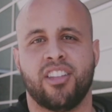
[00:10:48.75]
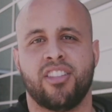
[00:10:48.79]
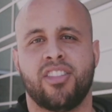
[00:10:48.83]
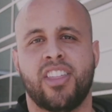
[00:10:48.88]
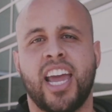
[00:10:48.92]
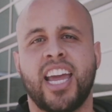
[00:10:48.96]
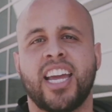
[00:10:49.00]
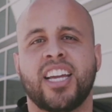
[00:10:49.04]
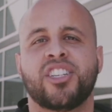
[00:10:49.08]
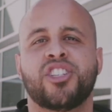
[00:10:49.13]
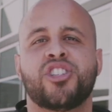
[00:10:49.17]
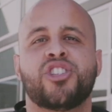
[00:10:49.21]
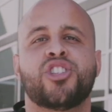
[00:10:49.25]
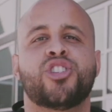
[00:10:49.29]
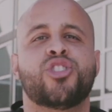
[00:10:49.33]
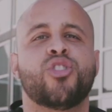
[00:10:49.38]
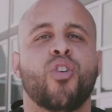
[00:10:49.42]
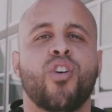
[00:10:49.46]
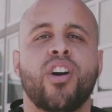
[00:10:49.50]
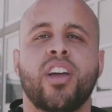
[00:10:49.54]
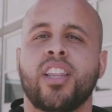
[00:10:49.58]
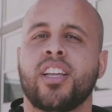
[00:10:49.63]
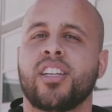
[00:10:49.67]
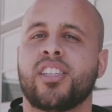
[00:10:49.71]
They
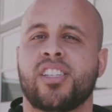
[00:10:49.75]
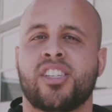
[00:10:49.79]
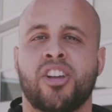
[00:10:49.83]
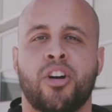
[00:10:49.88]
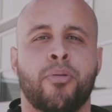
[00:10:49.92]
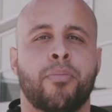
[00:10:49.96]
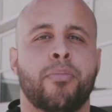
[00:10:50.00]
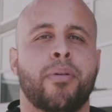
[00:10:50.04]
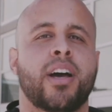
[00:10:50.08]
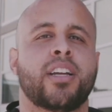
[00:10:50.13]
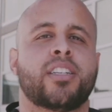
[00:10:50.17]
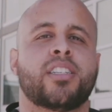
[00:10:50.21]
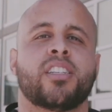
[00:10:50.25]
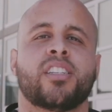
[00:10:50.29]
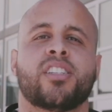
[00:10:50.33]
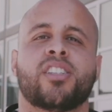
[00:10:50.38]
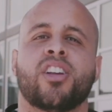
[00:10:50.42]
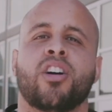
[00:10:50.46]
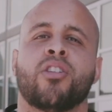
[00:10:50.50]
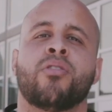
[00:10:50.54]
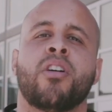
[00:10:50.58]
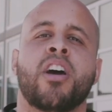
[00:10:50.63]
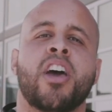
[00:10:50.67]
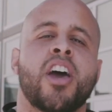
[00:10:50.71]
enjoy this so much. And
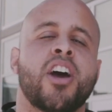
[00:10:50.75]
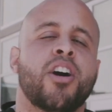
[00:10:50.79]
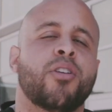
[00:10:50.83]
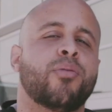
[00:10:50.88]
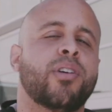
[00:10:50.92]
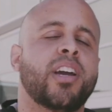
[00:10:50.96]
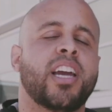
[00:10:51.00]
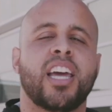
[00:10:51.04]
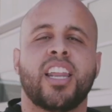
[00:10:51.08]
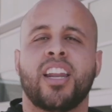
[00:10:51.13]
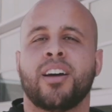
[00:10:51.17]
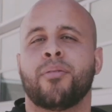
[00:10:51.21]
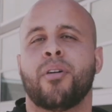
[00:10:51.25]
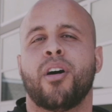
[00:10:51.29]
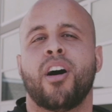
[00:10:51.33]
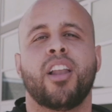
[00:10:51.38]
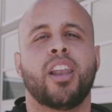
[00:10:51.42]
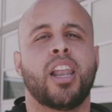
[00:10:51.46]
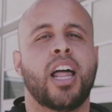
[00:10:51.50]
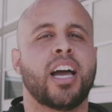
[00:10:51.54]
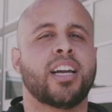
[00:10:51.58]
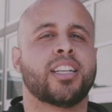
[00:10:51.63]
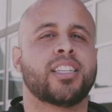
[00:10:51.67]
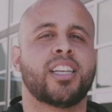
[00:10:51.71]
so we get them all
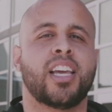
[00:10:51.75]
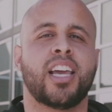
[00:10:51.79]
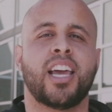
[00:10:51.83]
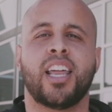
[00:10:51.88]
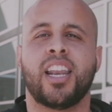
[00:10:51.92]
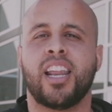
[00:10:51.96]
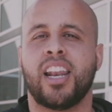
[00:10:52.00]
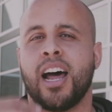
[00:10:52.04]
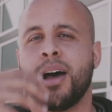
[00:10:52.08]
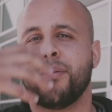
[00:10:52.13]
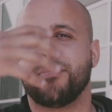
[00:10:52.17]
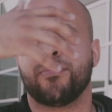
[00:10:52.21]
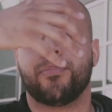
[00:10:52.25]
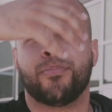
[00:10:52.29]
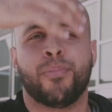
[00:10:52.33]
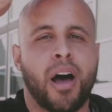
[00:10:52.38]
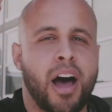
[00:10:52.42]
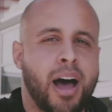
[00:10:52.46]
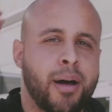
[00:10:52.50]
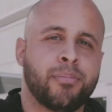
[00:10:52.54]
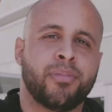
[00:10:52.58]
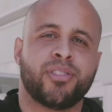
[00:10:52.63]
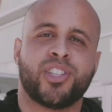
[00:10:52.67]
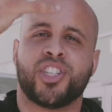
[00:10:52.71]
locked in and
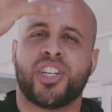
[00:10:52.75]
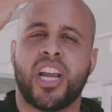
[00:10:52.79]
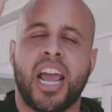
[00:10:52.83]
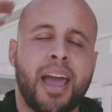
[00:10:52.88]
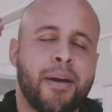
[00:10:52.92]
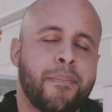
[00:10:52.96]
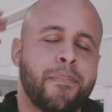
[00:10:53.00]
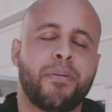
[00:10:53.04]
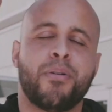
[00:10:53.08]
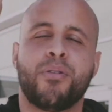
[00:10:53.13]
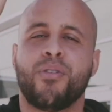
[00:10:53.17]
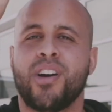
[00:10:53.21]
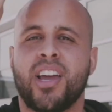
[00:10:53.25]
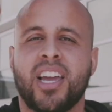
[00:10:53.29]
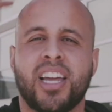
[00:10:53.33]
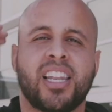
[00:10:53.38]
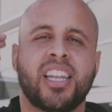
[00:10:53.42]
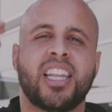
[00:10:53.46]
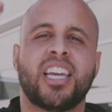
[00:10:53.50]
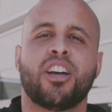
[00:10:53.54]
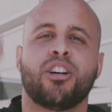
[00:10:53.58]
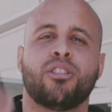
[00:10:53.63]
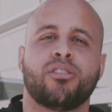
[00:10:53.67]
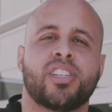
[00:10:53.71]
I'm shampooing
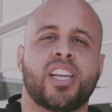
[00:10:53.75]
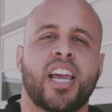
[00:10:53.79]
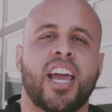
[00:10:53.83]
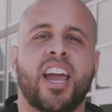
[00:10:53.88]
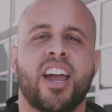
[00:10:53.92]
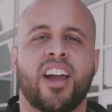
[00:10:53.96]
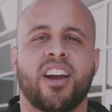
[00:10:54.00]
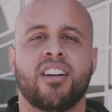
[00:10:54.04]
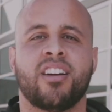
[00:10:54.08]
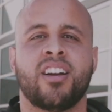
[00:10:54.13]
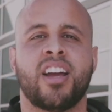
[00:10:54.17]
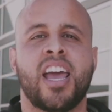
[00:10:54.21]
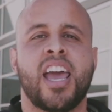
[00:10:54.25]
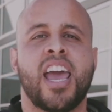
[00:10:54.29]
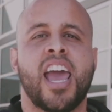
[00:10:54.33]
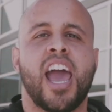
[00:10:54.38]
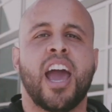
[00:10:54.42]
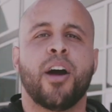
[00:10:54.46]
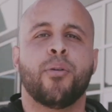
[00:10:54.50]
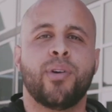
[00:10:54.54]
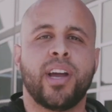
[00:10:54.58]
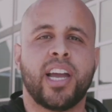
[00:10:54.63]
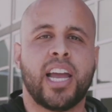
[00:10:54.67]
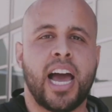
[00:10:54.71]
Leo's hair
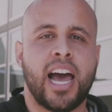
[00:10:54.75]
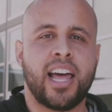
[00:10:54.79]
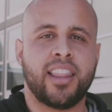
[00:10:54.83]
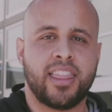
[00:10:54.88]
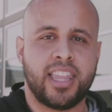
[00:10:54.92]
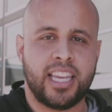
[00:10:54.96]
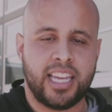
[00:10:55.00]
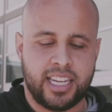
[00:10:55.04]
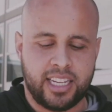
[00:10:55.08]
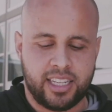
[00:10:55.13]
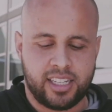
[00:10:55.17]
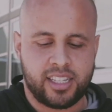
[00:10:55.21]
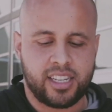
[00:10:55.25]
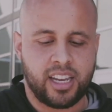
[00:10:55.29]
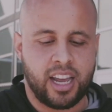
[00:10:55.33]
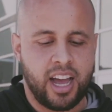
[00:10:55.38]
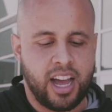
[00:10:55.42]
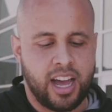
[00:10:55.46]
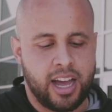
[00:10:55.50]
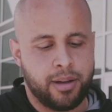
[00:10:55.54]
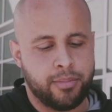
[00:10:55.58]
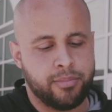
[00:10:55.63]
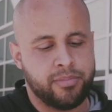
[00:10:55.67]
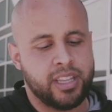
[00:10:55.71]
and we got these
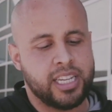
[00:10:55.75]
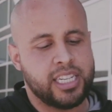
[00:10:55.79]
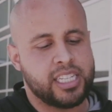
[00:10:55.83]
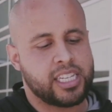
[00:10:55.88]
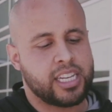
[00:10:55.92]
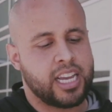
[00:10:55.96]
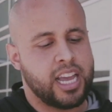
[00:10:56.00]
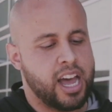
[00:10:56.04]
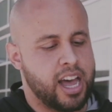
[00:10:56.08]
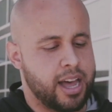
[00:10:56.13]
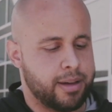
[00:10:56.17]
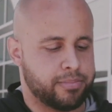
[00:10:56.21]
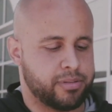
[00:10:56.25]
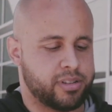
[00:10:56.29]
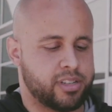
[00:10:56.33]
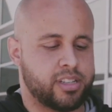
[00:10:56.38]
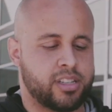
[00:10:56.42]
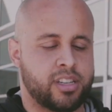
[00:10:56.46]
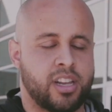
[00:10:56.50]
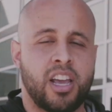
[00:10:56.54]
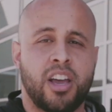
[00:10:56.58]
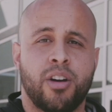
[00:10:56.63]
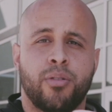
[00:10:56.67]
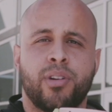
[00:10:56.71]
cups.
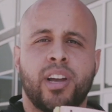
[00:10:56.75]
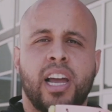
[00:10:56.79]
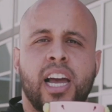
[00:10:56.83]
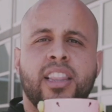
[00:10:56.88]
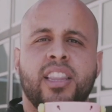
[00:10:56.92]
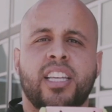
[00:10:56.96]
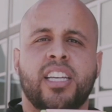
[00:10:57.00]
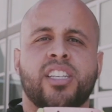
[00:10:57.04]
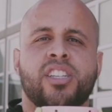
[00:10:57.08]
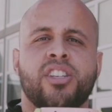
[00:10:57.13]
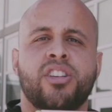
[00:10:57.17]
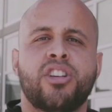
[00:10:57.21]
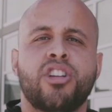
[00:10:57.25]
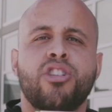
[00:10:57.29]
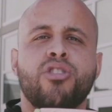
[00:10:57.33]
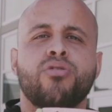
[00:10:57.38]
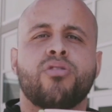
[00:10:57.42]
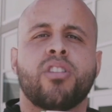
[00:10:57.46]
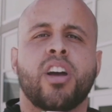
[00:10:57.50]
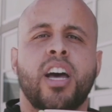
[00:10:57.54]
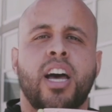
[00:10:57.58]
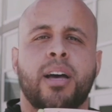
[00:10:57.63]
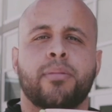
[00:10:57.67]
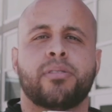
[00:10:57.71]
We got these new
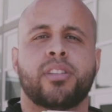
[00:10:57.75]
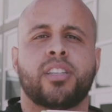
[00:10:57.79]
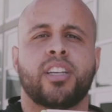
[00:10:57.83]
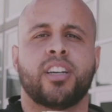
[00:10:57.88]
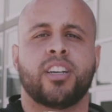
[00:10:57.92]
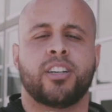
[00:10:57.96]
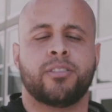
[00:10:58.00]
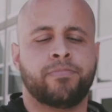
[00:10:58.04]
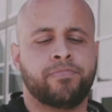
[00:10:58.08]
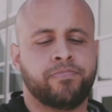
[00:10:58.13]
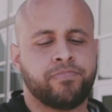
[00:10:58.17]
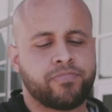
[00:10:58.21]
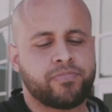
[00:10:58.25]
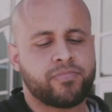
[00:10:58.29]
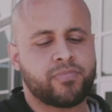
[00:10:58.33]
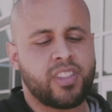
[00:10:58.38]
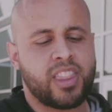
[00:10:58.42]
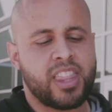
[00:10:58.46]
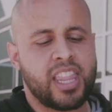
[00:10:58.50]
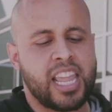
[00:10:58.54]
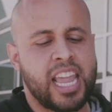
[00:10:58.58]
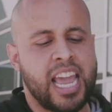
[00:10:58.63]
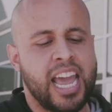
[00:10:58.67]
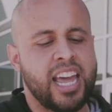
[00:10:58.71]
cups here.
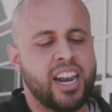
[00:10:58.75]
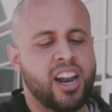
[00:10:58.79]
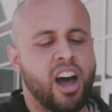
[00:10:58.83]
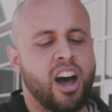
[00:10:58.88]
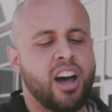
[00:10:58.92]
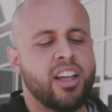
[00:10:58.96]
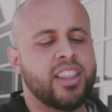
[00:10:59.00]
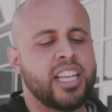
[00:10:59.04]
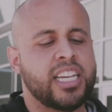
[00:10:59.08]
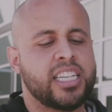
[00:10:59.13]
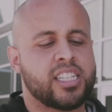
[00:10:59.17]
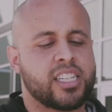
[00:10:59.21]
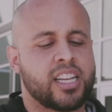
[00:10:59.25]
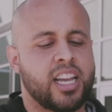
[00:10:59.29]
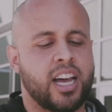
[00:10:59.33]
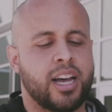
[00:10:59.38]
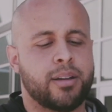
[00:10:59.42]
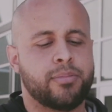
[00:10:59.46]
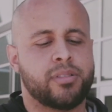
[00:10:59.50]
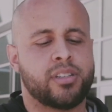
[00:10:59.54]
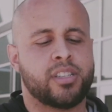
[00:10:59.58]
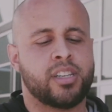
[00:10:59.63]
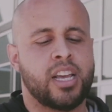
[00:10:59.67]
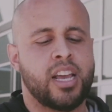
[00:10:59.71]
And on these
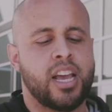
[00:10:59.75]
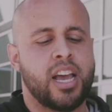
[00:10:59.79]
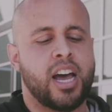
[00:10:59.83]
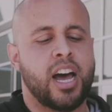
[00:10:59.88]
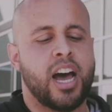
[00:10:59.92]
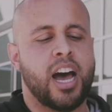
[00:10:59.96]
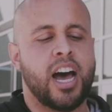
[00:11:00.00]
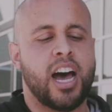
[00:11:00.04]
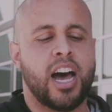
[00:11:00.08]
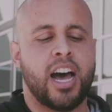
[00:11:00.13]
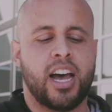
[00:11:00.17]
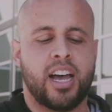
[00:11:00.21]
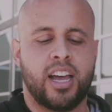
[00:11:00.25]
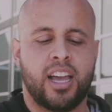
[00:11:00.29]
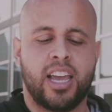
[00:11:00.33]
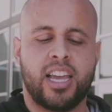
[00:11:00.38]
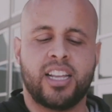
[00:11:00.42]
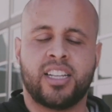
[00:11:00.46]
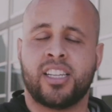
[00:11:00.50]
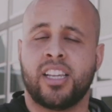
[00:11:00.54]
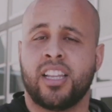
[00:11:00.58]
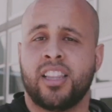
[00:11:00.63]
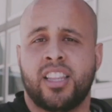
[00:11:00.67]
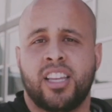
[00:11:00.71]
cups,
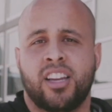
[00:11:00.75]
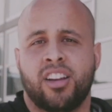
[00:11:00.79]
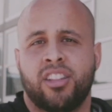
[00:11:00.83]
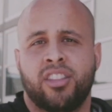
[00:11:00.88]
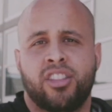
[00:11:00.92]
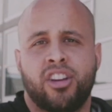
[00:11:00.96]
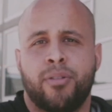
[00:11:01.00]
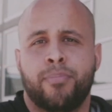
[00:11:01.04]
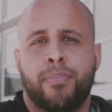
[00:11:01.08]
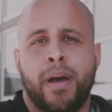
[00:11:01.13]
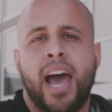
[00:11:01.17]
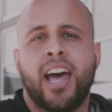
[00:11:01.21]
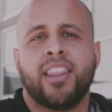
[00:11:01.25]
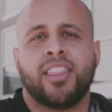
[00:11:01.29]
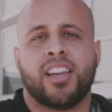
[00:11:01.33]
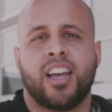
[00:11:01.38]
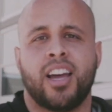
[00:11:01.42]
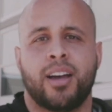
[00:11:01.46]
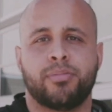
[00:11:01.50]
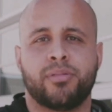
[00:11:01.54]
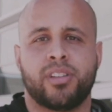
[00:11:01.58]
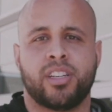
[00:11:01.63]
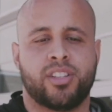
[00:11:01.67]
they're bath cups.